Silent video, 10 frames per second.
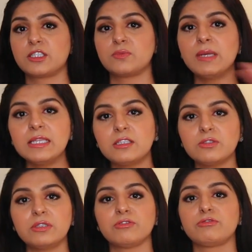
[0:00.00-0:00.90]
Smith
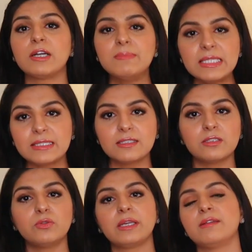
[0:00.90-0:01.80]
to the
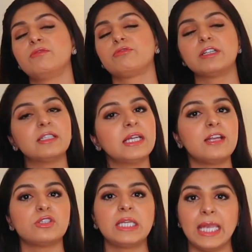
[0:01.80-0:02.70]
pharmacist who can further
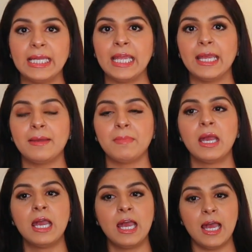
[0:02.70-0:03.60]
educate him
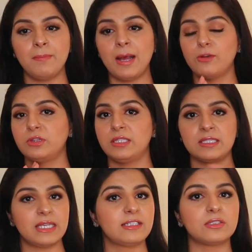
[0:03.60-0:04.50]
about
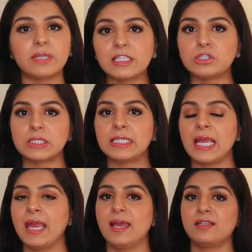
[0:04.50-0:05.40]
this interaction
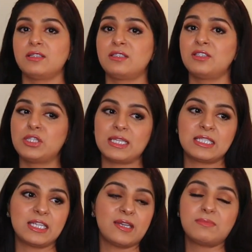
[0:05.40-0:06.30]
and
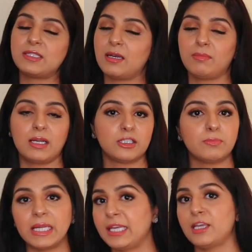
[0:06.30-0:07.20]
suggest him some other
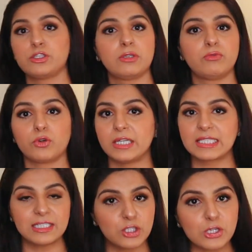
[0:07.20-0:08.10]
medication for
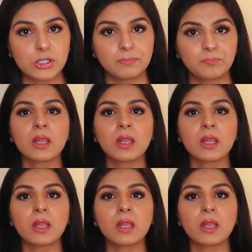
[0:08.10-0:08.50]
his congestion.